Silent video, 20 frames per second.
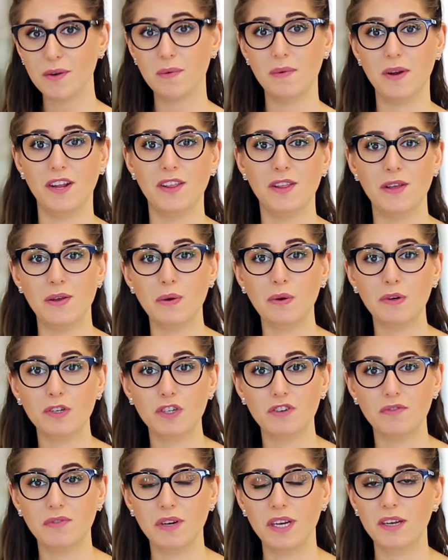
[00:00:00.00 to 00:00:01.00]
one of the
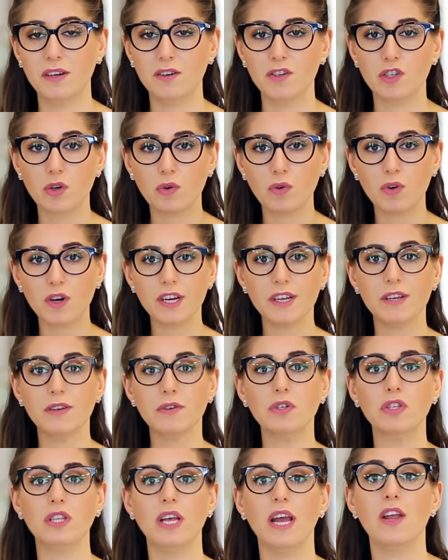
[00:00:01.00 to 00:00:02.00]
older videos, or a
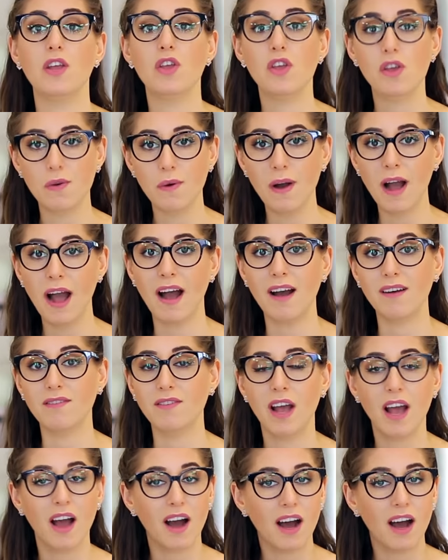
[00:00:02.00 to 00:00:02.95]
use that you have,